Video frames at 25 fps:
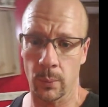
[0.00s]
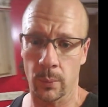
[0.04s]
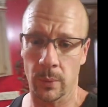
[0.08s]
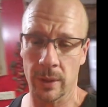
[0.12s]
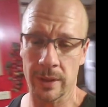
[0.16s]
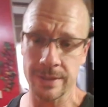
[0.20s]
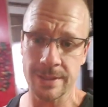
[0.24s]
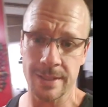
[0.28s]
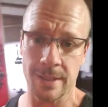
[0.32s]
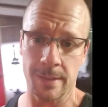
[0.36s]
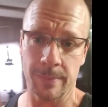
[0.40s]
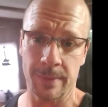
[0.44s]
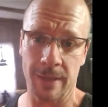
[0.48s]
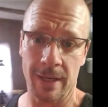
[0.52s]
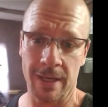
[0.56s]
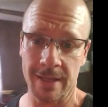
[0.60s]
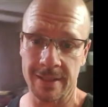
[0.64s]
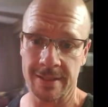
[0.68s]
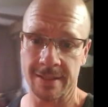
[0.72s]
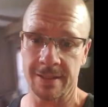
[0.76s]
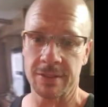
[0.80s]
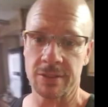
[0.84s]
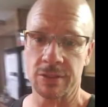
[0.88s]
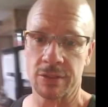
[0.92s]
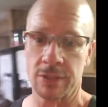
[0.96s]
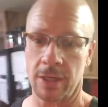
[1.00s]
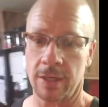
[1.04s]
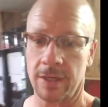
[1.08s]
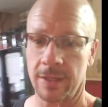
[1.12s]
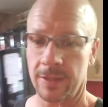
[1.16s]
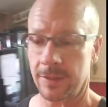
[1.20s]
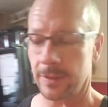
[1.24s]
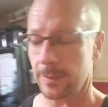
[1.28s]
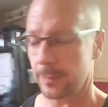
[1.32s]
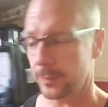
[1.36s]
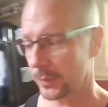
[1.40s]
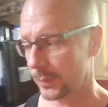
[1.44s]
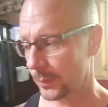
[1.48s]
What's up, guys? It's
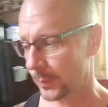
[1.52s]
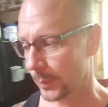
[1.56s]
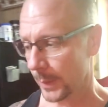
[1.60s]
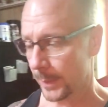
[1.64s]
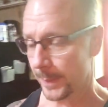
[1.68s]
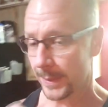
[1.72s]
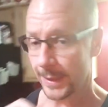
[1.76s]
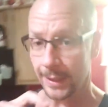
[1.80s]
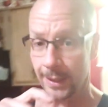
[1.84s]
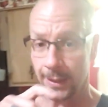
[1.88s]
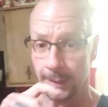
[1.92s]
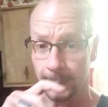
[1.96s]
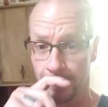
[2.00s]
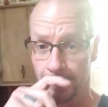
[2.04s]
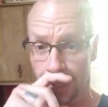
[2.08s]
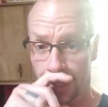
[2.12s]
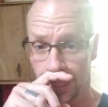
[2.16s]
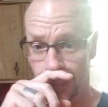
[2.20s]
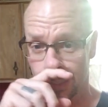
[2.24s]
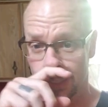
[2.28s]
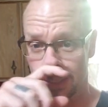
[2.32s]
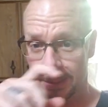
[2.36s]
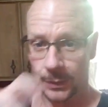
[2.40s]
Jonathan with One Big Impact.